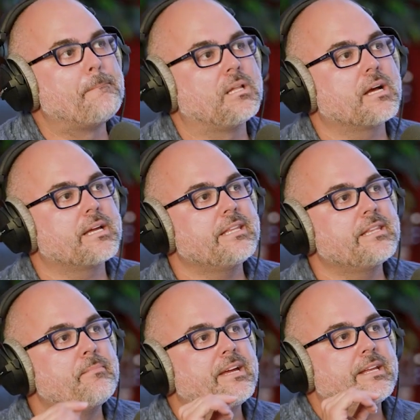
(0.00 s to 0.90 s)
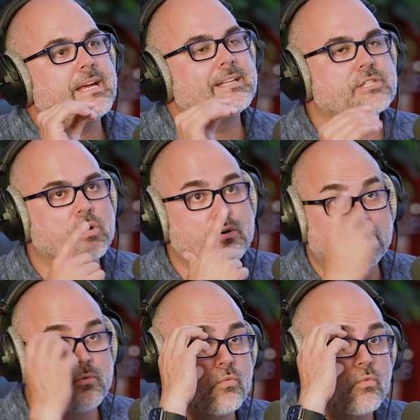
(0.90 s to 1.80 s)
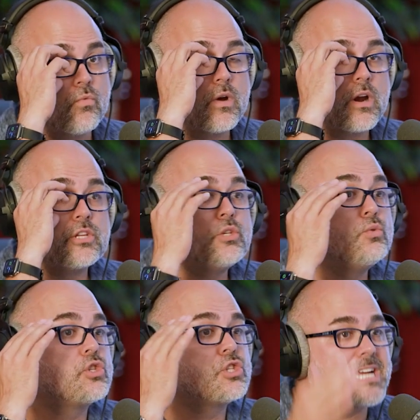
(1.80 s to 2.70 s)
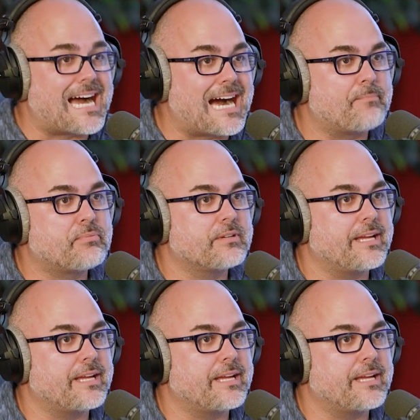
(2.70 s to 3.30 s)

Plugging them in, and so where you stop